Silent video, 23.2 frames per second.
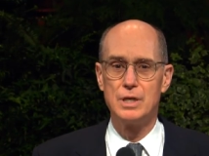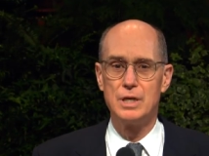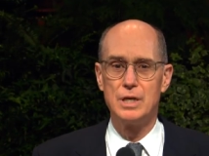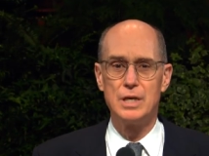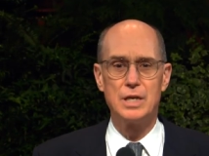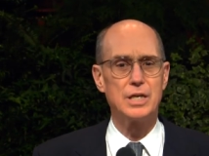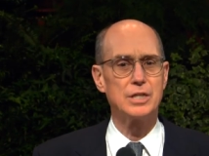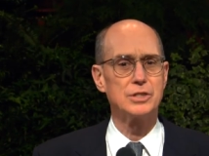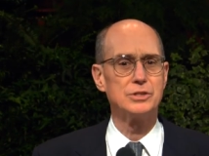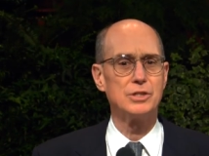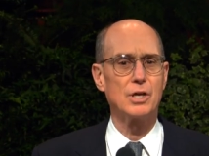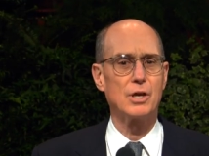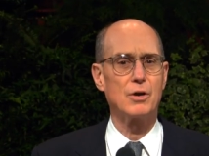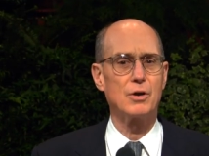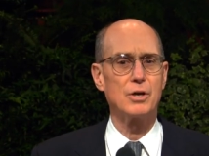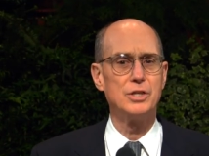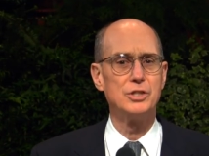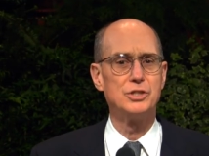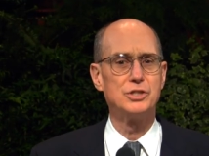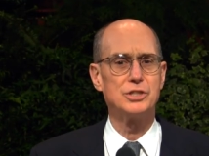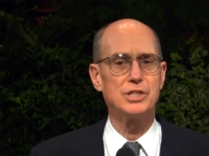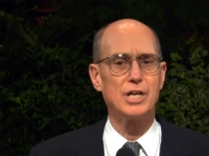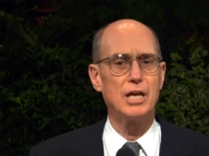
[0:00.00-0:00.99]
It has not
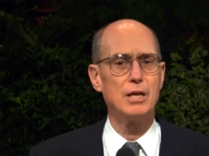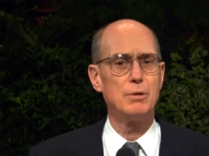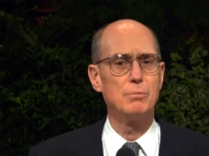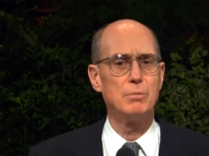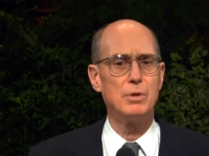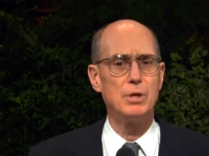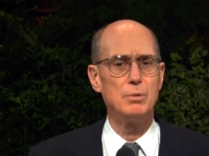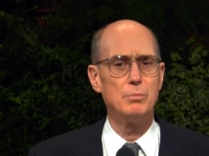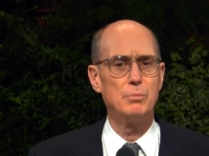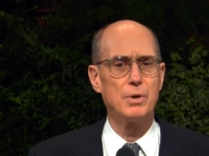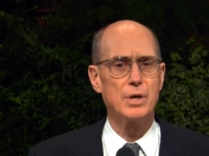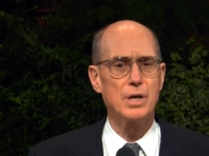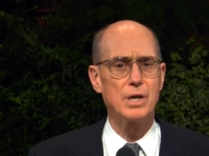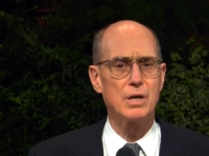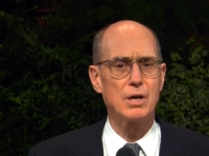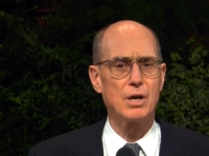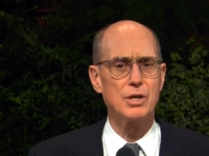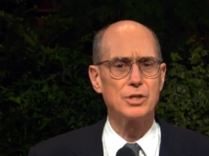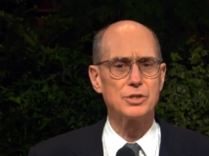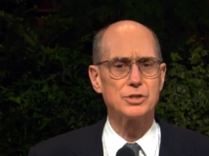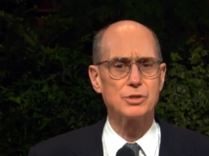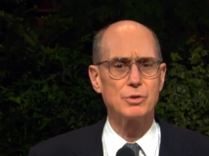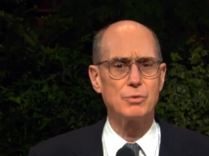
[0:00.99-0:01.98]
only shaped me, but it
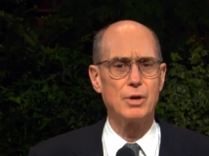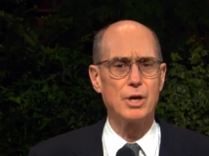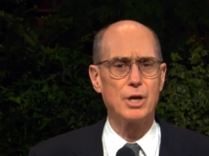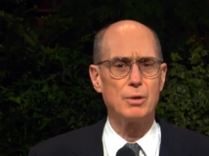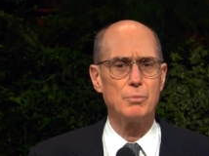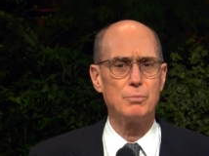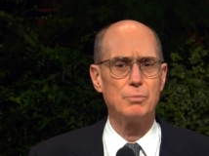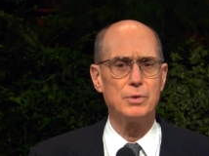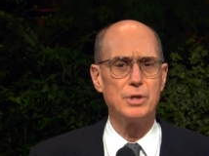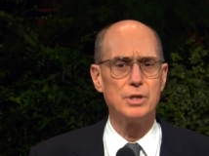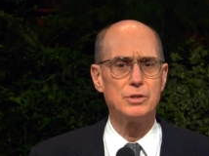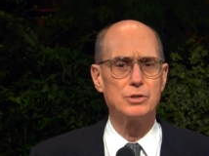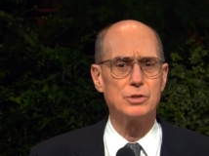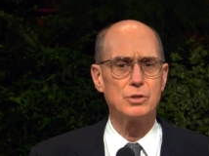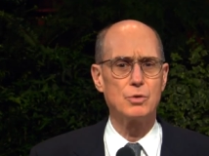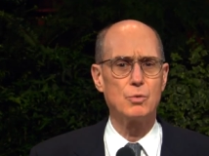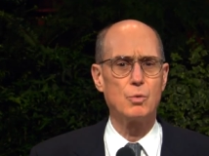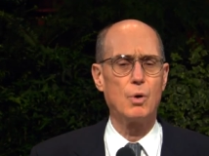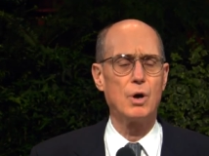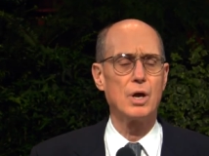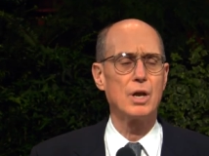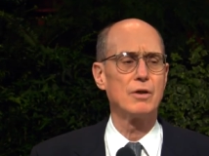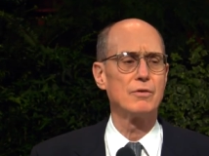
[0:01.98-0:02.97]
also helped me to
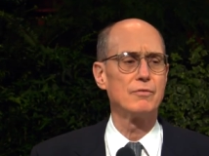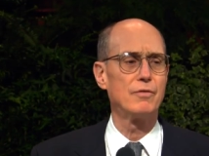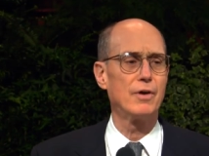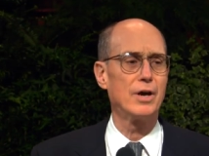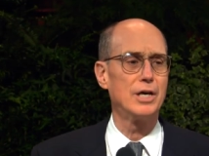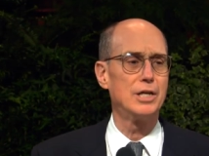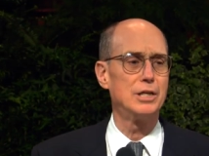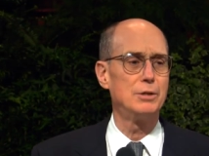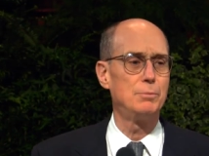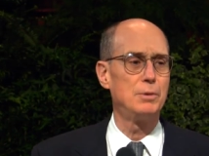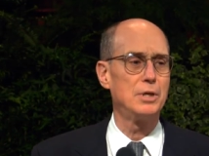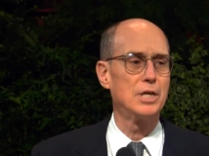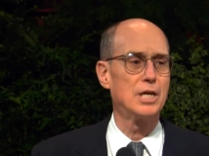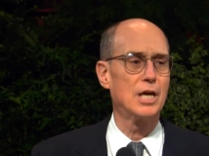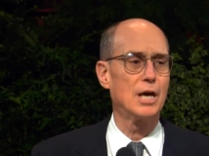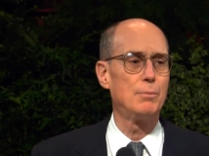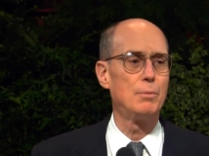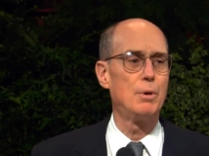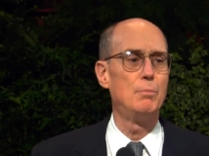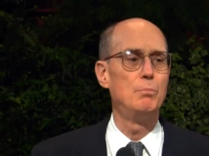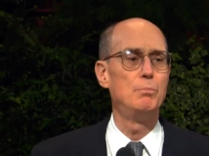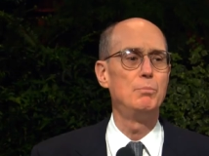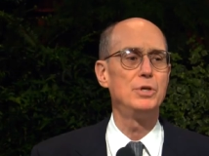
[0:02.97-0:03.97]
qualify to
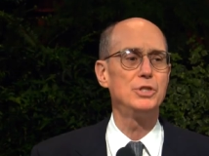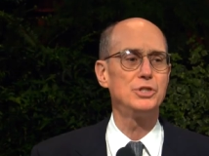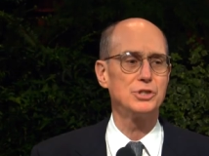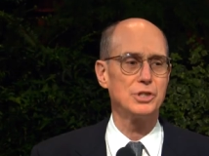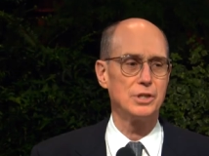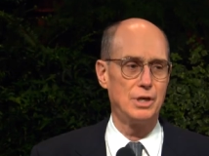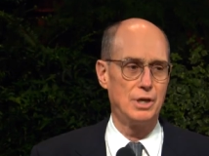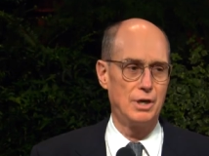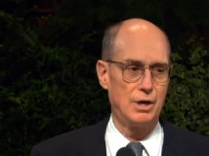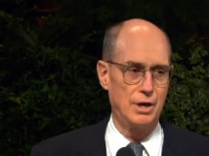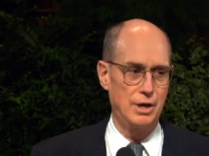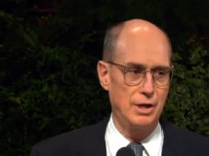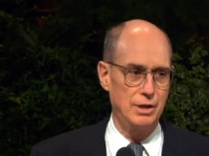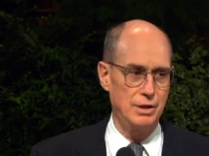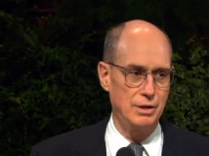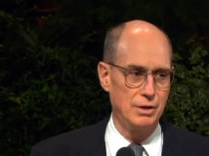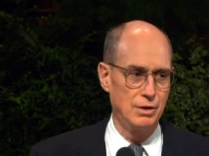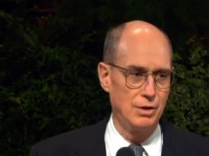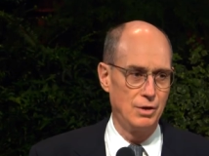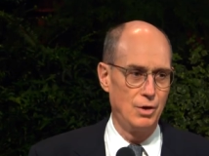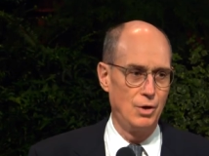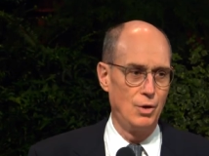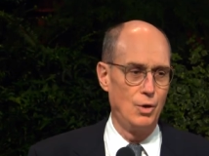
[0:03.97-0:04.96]
become a missionary,
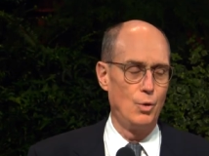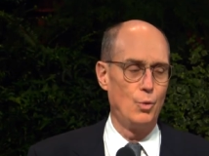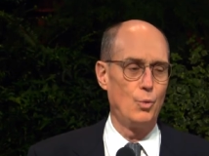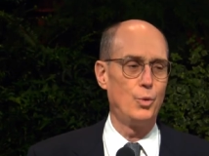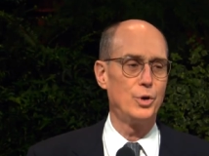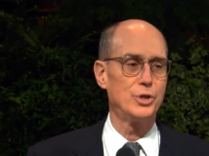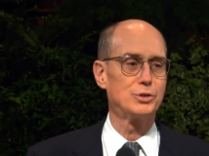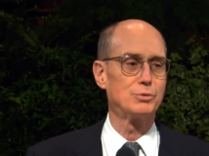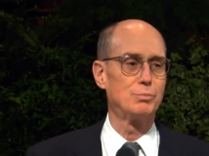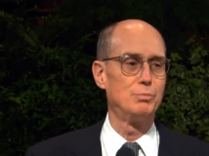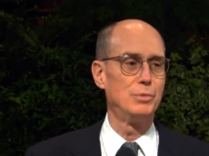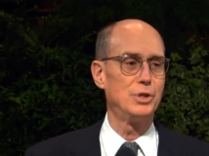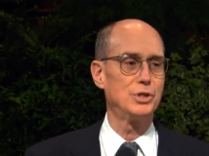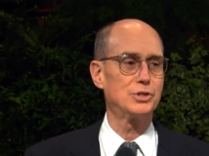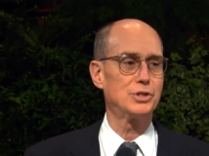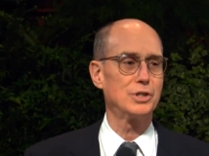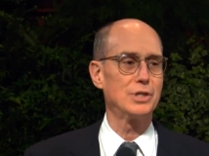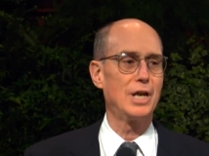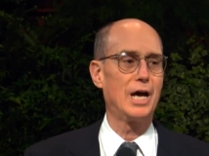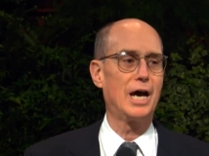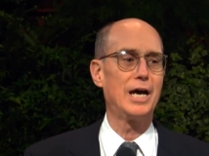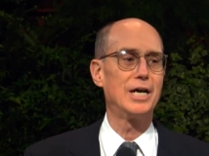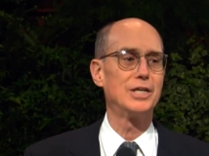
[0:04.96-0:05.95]
which
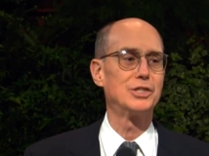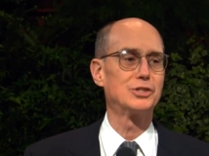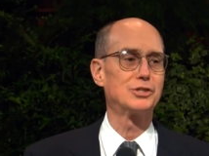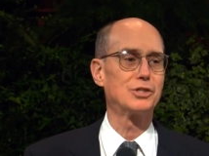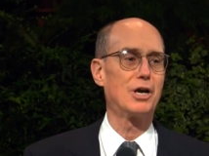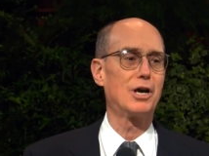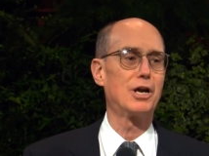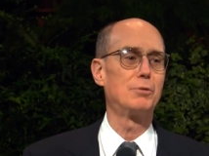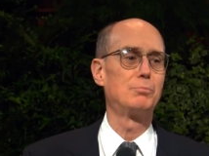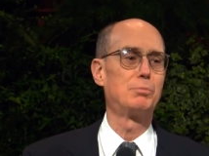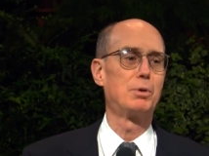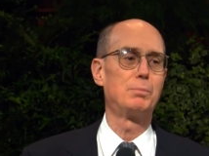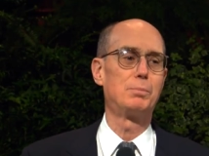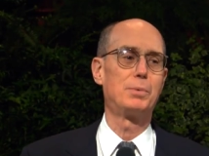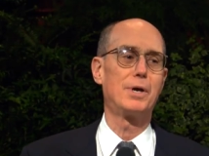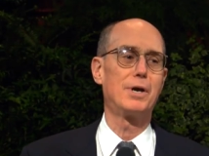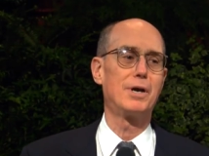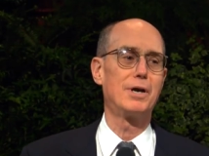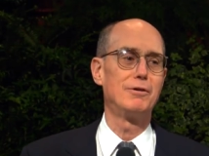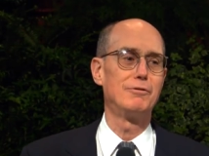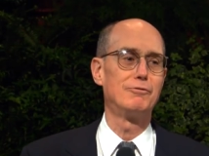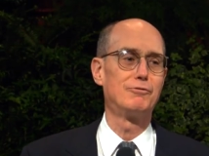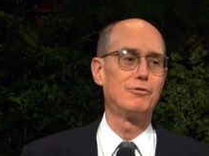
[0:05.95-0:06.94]
mission I started
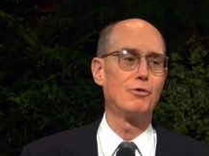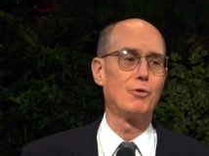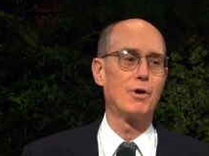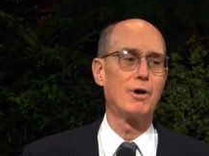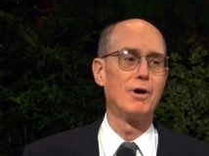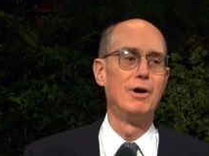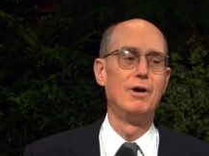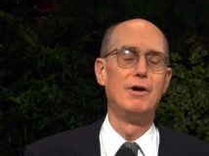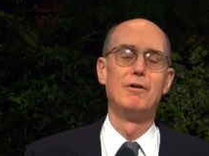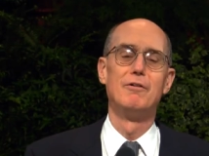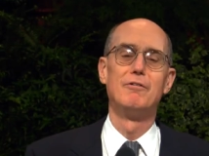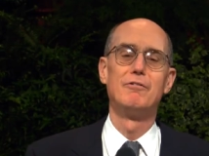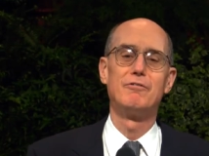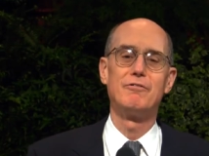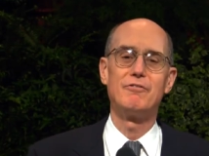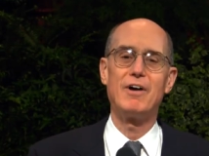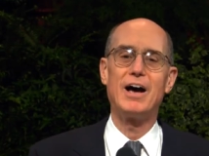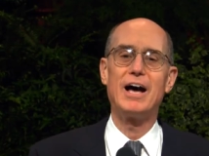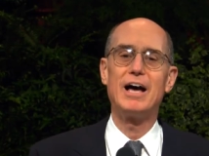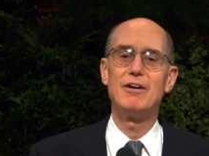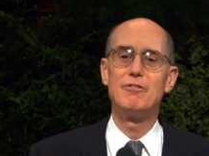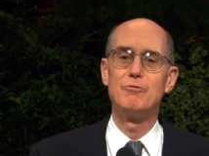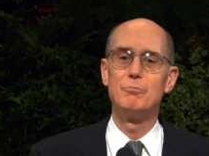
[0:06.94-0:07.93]
preparing for
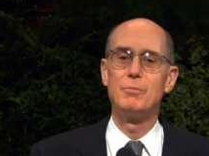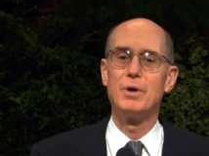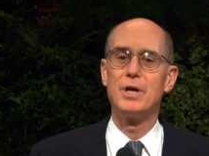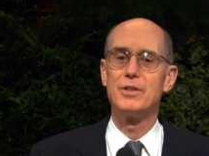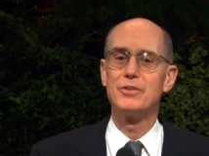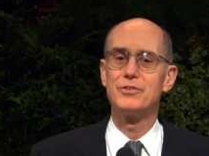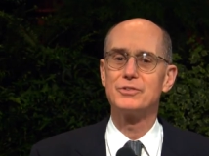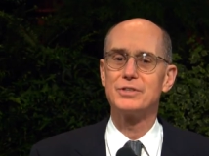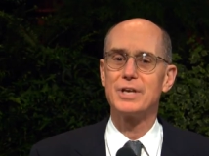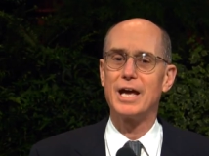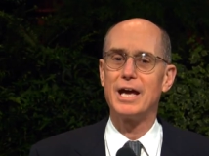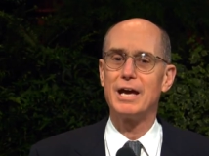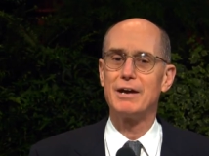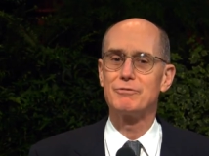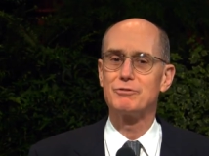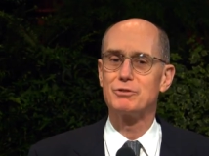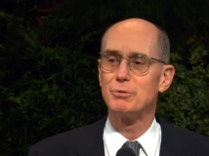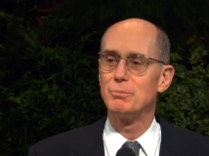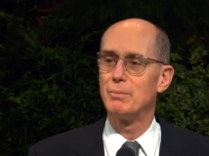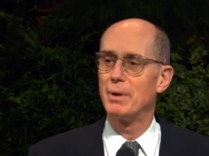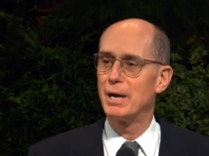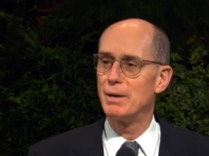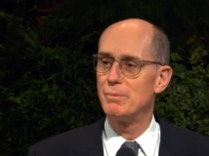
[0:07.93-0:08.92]
five months
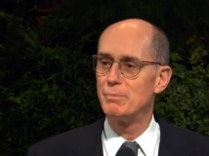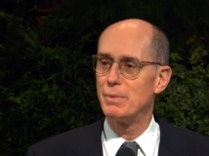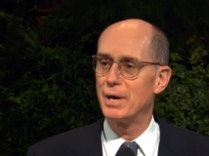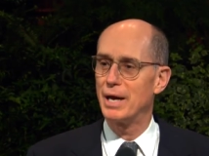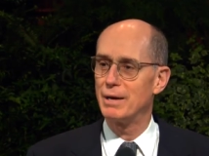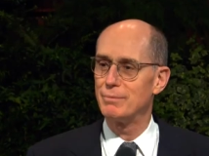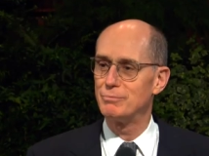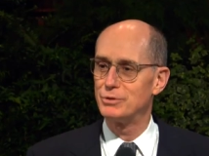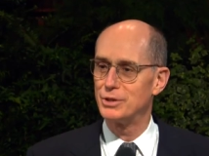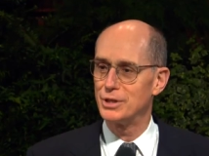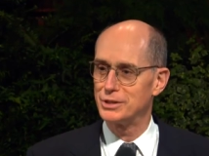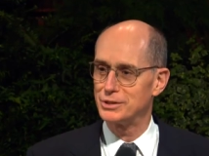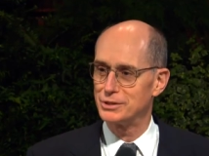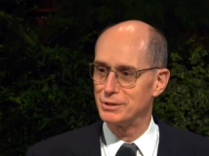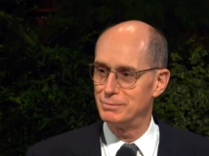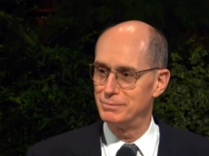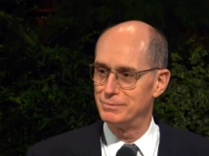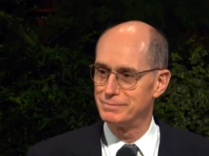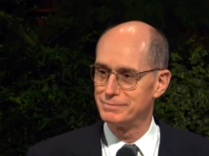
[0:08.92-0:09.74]
after my baptism.